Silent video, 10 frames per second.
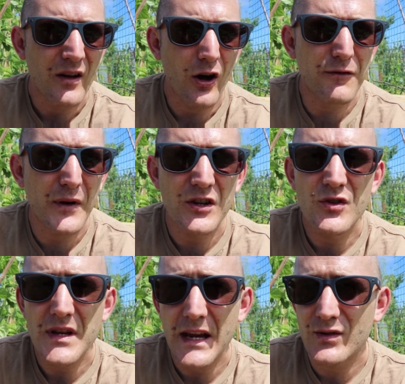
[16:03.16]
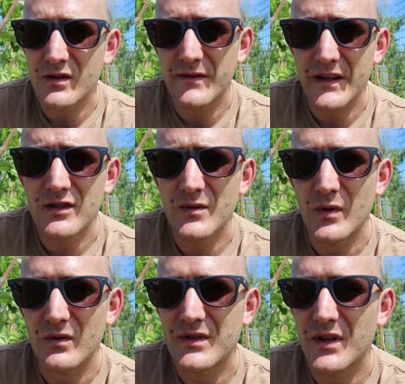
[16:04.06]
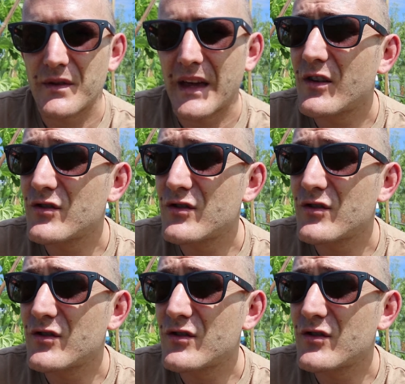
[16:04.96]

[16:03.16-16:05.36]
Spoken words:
offering unique sort of vegetables. So they